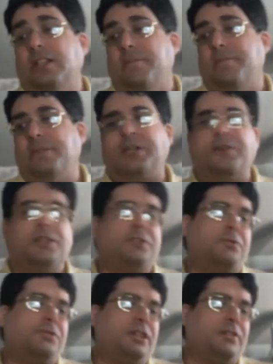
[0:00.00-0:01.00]
Patreons will
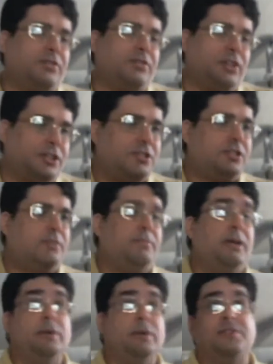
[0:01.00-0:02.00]
see it first, my
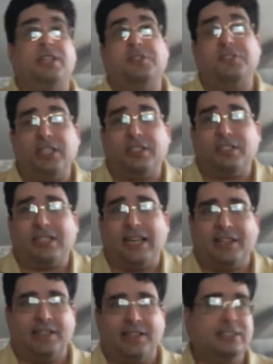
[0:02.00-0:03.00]
website will see it
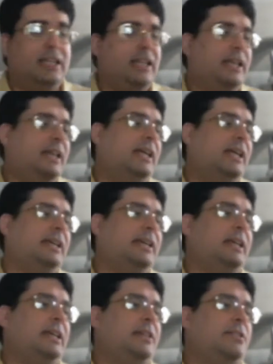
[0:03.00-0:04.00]
second,
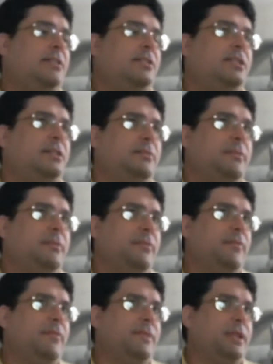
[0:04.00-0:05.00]
and
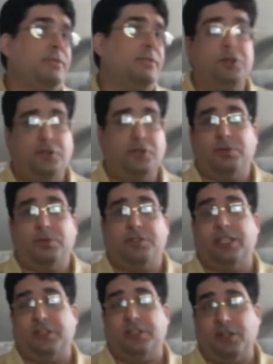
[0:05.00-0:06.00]
YouTube will
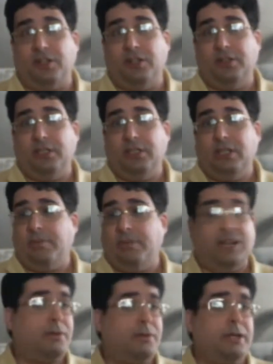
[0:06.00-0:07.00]
see it third.
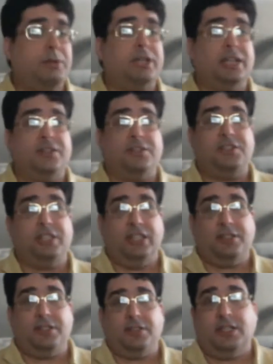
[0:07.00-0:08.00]
But everybody will
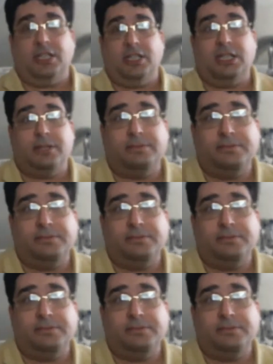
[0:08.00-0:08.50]
get to see it.